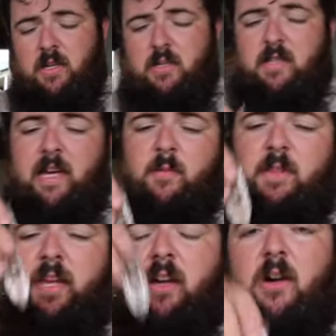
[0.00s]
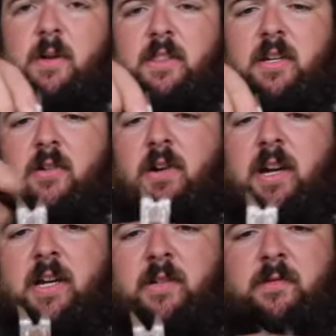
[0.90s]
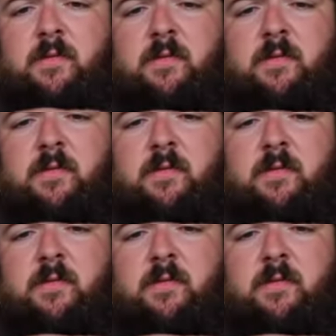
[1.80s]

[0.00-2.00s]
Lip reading: is that when they go in the ground,